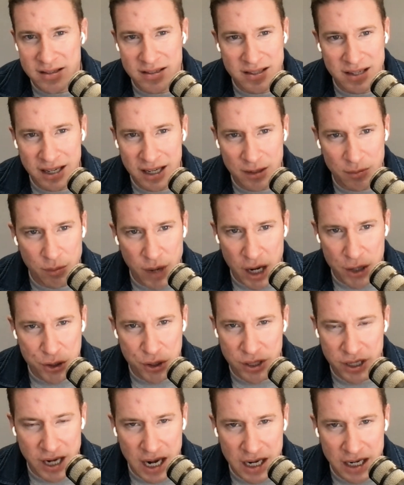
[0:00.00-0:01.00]
see it
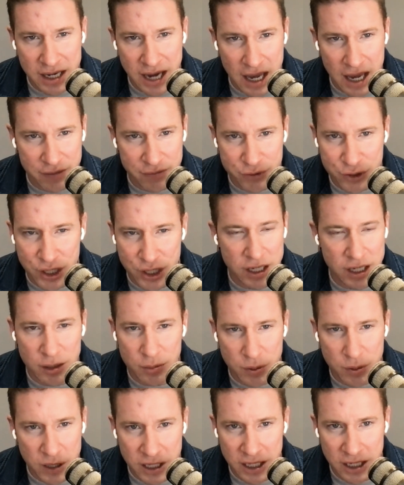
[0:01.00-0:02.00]
measured in any kind of
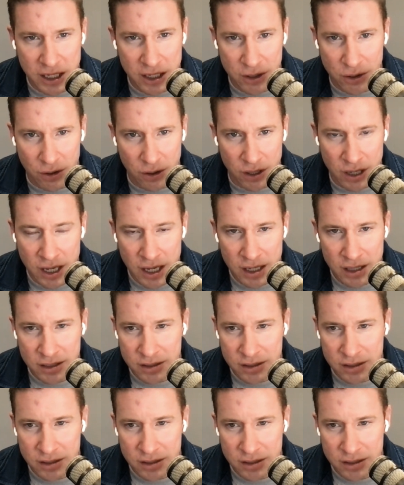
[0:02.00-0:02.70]
GDP or,